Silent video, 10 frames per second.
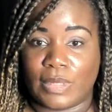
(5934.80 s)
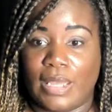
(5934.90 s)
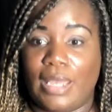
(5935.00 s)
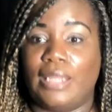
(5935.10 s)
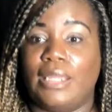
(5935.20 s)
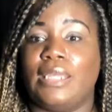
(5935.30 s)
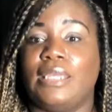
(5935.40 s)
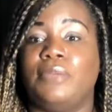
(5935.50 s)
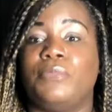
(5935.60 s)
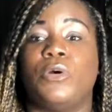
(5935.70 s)
And
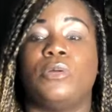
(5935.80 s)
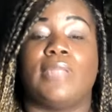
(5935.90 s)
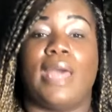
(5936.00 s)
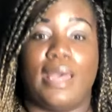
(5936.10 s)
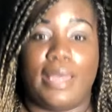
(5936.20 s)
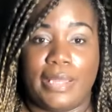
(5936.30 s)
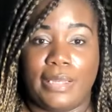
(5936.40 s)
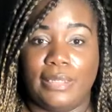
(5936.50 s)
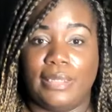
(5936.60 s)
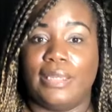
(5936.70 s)
he will
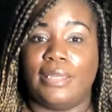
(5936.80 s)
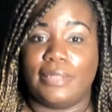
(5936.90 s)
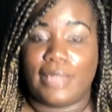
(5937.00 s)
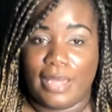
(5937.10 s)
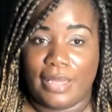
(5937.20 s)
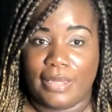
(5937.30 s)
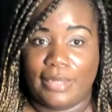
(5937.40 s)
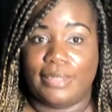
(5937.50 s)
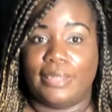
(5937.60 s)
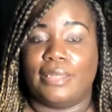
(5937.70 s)
lie and
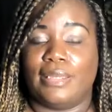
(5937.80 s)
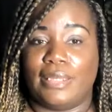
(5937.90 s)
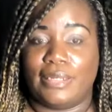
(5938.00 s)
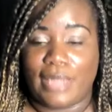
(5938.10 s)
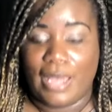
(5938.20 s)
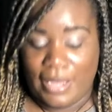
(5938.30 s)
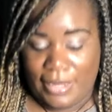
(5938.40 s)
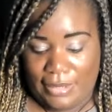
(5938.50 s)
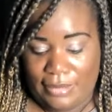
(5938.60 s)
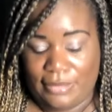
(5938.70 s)
lie and
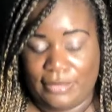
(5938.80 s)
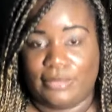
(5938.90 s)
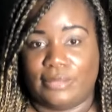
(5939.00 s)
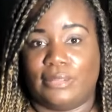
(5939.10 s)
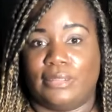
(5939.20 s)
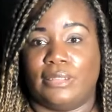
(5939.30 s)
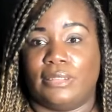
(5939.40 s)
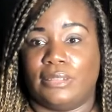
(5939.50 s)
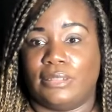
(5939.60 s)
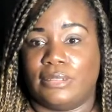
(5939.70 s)
lie
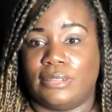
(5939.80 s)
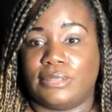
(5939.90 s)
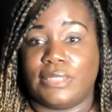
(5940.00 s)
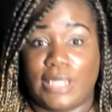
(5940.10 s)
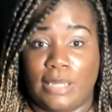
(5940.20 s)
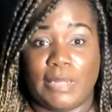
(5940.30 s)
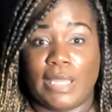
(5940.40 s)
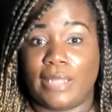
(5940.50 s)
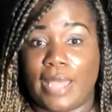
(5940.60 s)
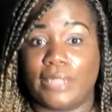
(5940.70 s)
to keep
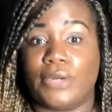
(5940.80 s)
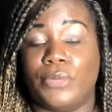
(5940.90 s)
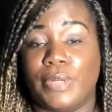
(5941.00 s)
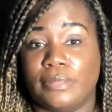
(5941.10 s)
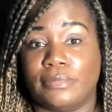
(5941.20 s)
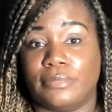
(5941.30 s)
that lie going.